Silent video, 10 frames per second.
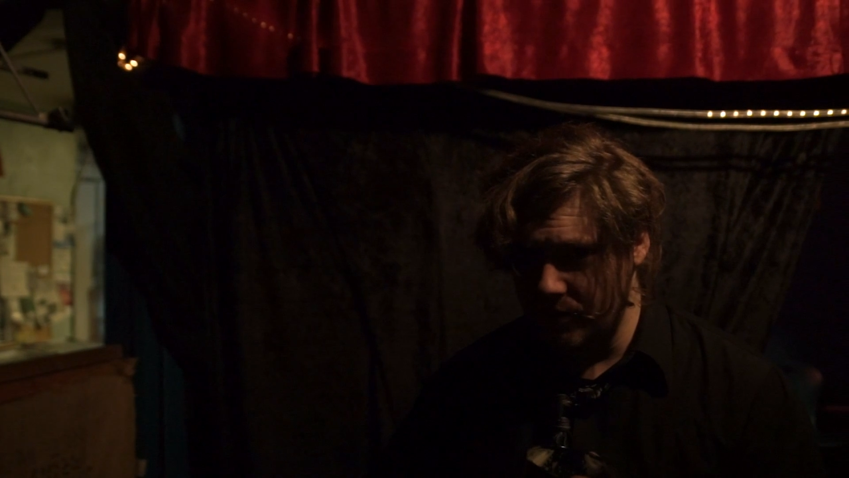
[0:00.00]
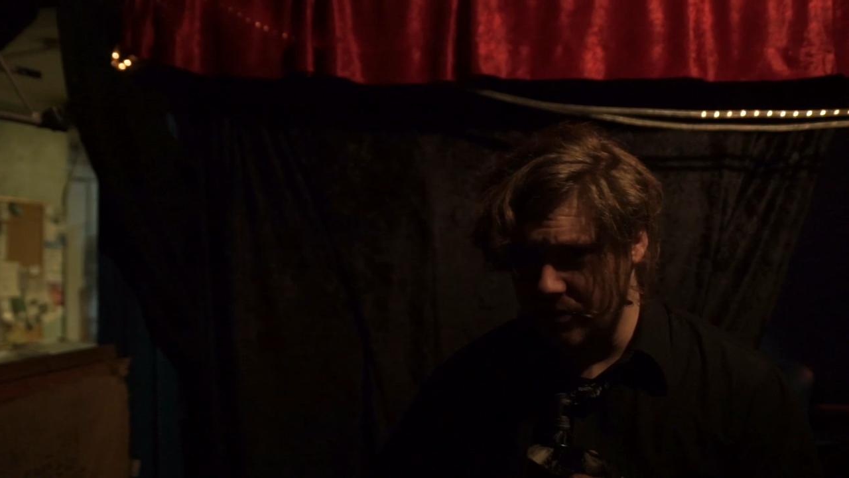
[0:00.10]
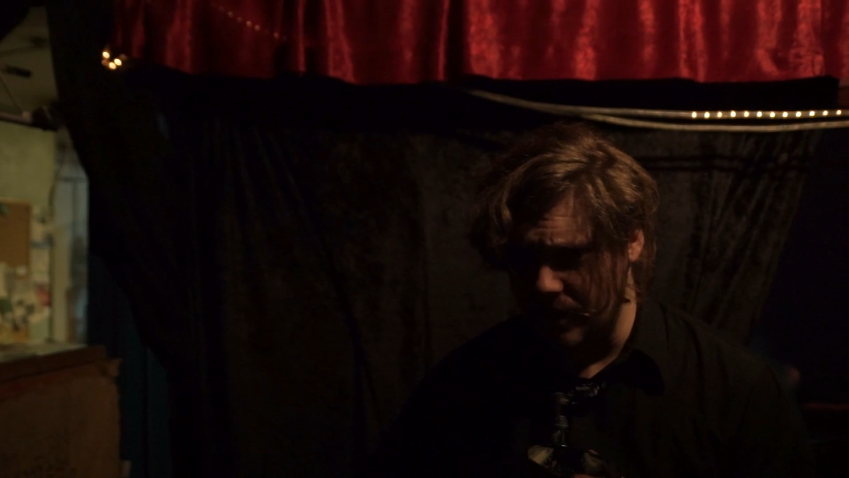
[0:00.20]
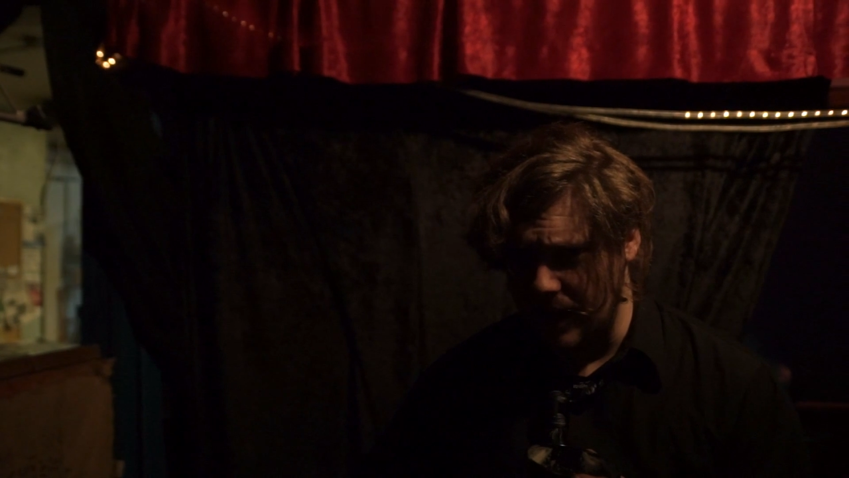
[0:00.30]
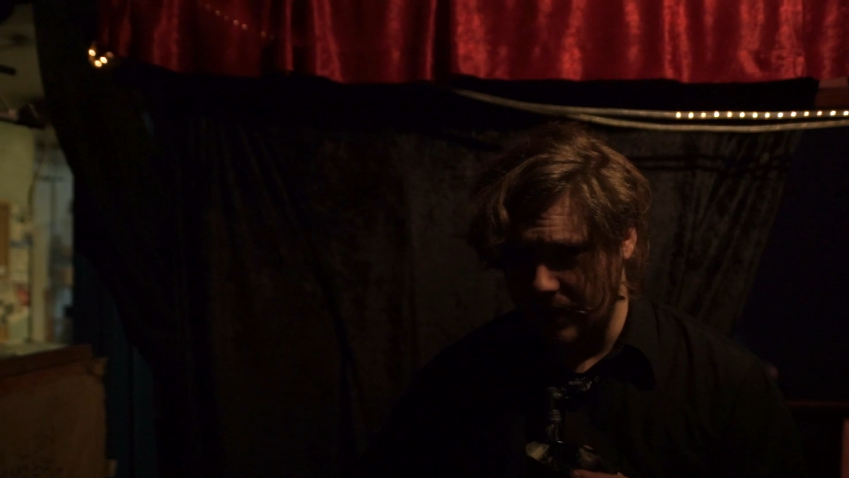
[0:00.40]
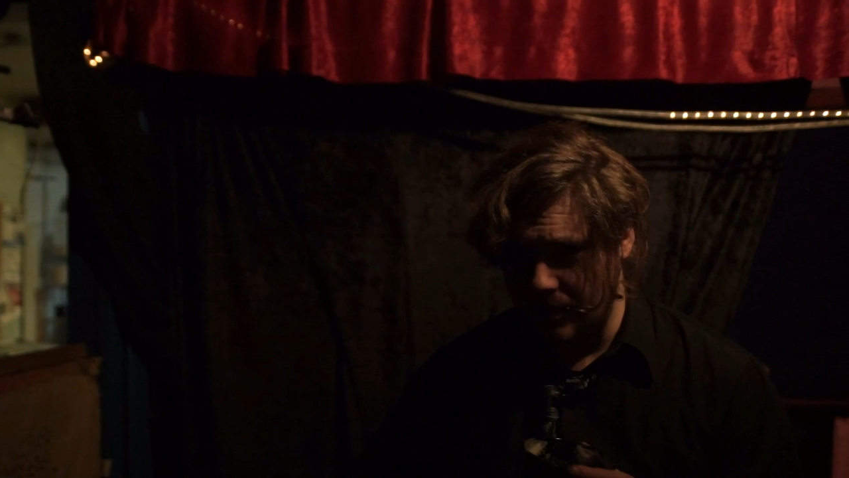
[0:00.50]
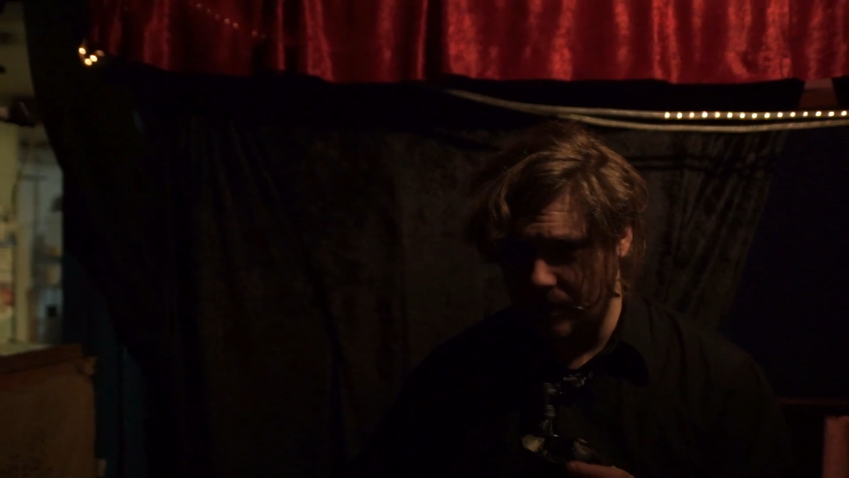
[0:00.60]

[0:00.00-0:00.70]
So